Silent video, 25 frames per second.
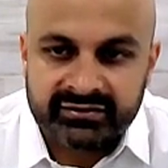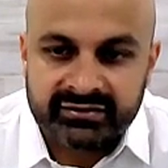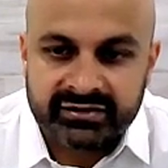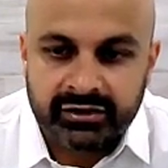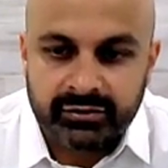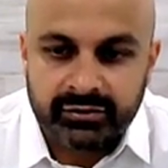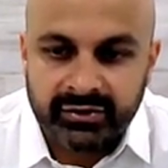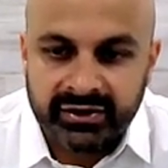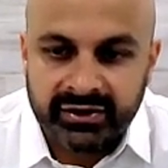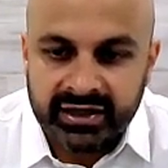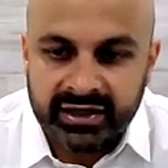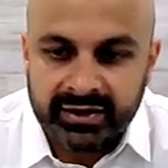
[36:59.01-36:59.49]

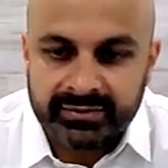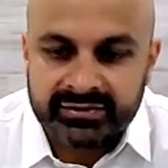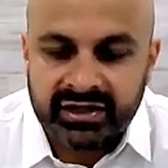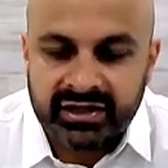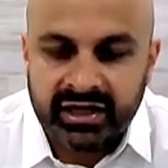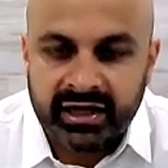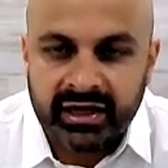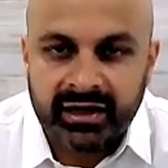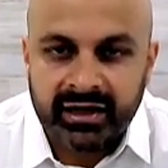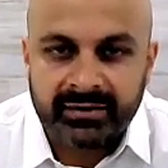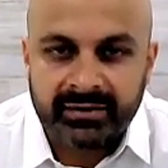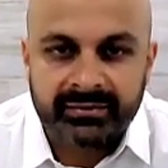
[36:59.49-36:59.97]
tear breakup
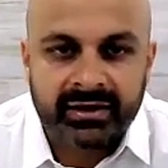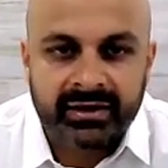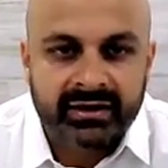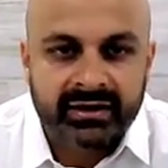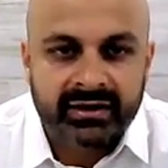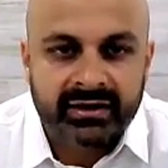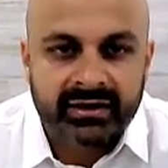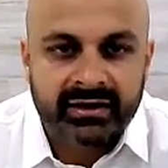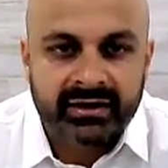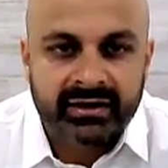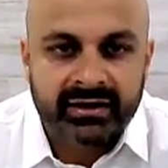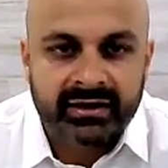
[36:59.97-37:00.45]
time.
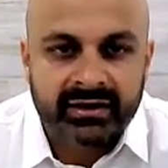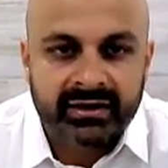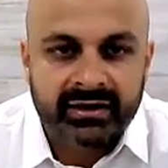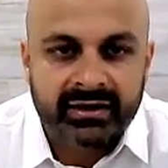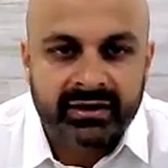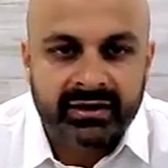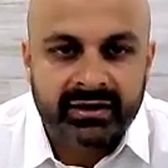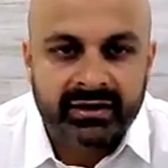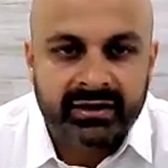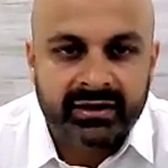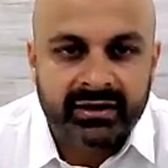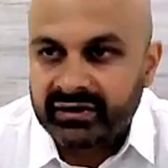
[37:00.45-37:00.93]

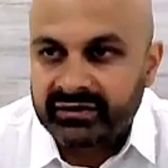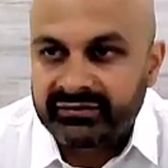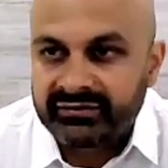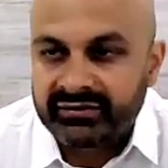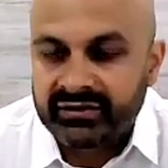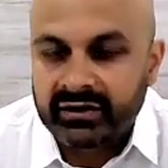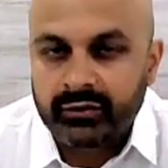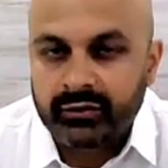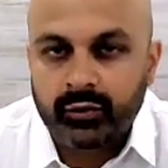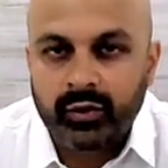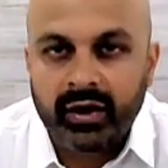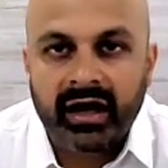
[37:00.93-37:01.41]
Patient did very,
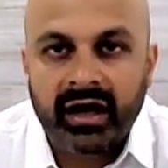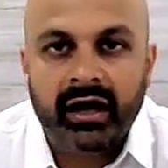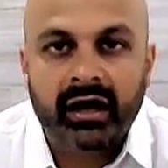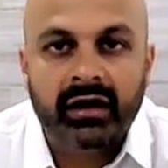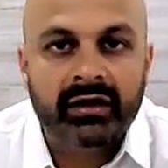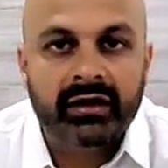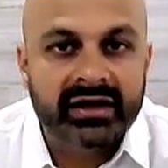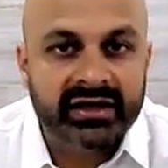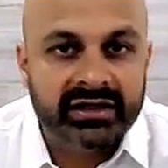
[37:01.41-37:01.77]
very well.